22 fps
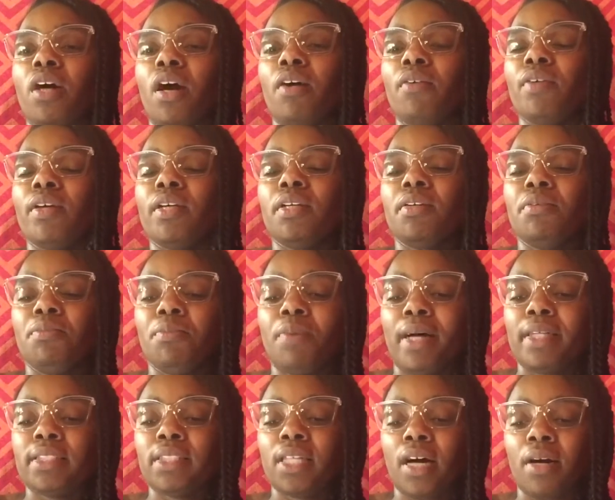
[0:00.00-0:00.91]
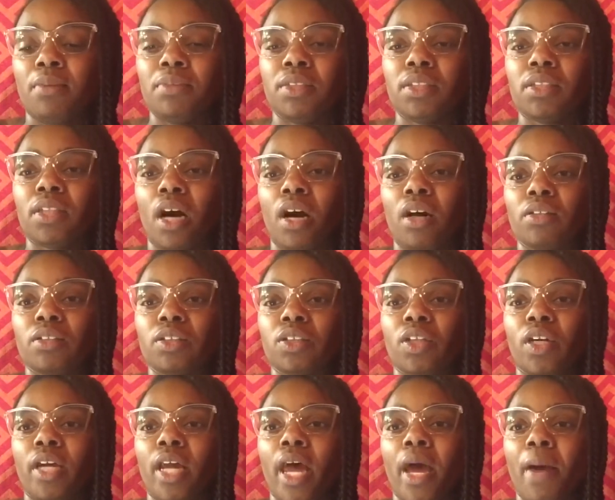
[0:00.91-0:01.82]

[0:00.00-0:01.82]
already by the time this all started